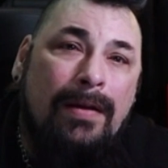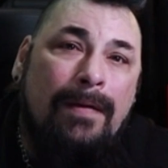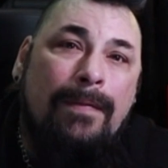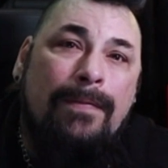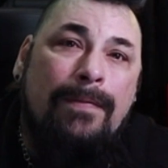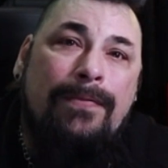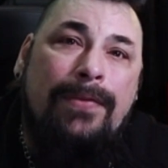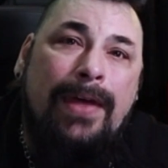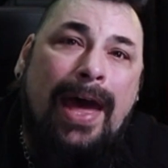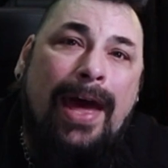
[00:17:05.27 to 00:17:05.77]

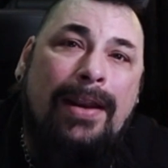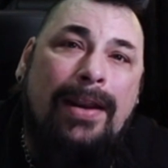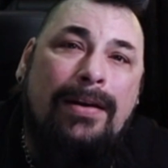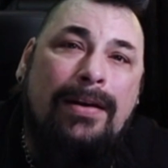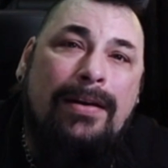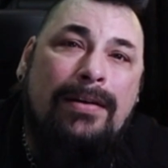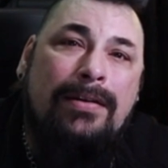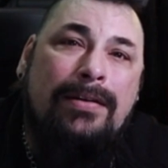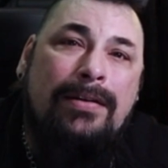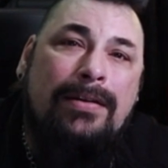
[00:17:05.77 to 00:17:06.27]
that
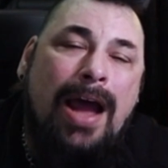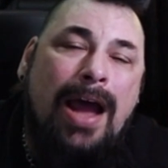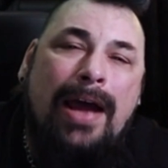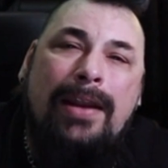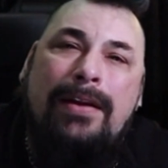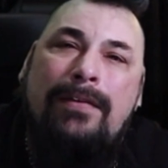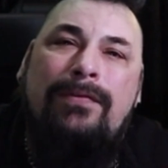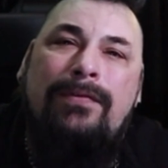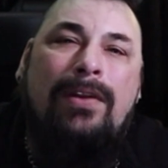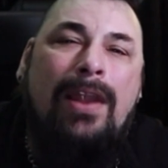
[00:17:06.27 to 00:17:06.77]
kind
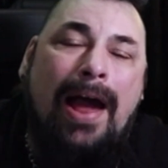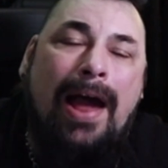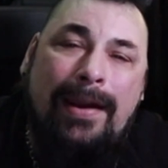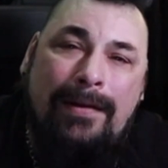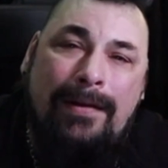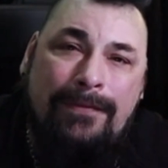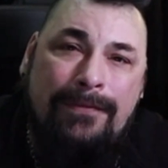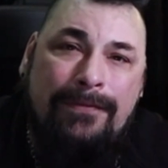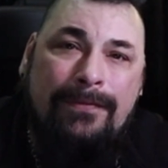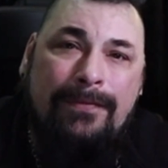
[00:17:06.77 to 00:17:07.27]
of
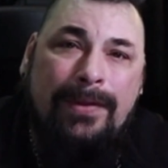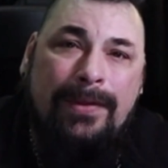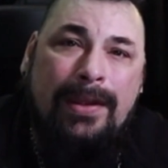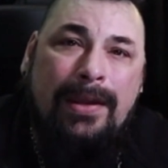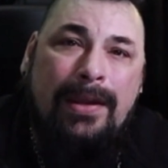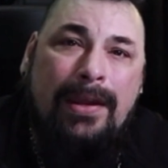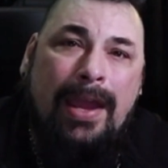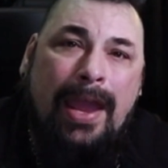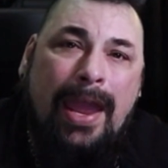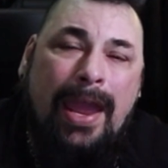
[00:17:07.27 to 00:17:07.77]
life
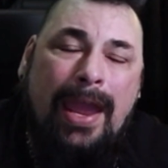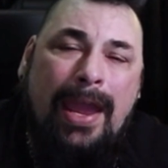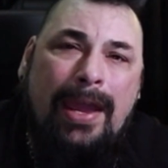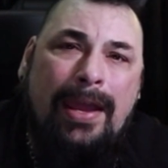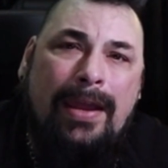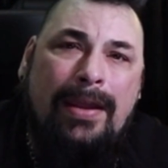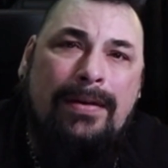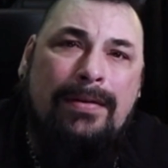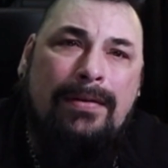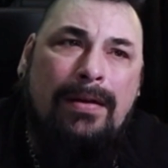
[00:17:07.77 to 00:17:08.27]

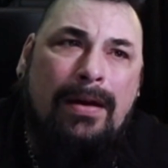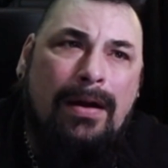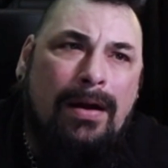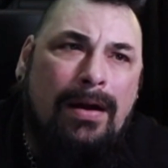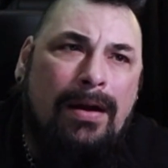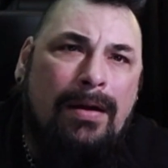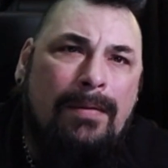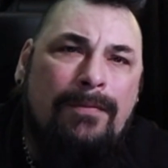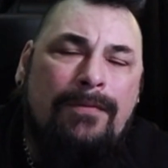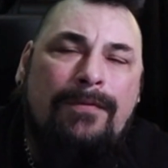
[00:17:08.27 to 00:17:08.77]
and
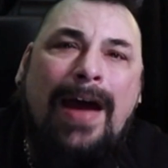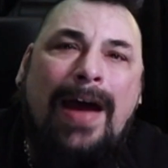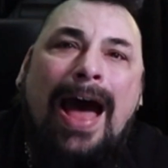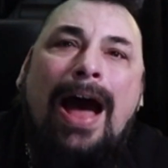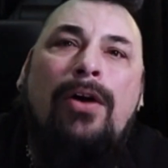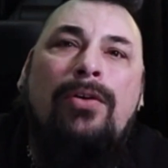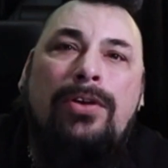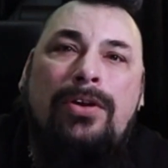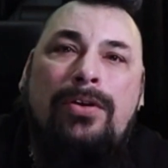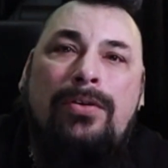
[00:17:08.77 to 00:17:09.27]

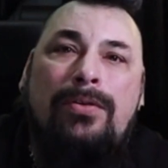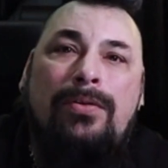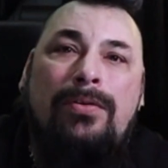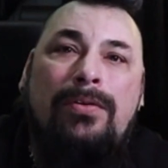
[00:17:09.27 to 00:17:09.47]
value